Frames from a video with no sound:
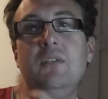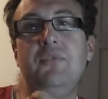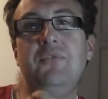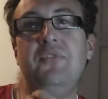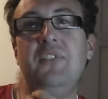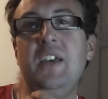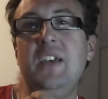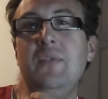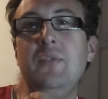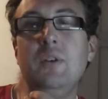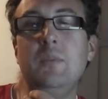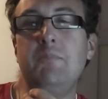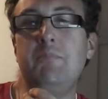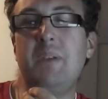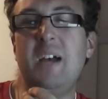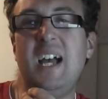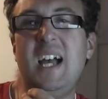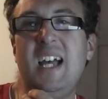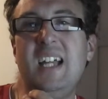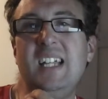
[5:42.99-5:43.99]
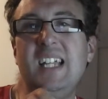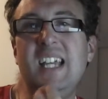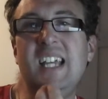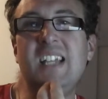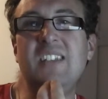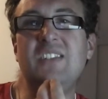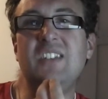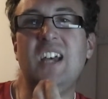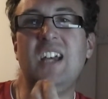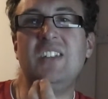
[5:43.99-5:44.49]
favorite band,
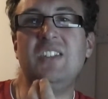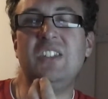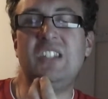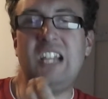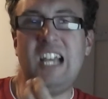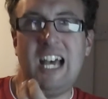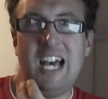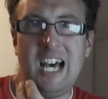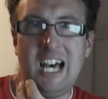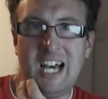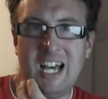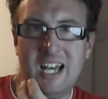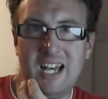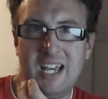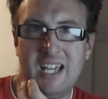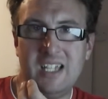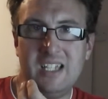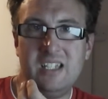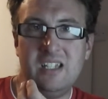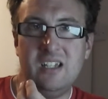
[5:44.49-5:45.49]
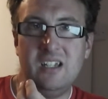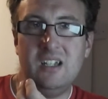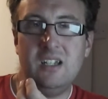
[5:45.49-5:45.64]
it's a tie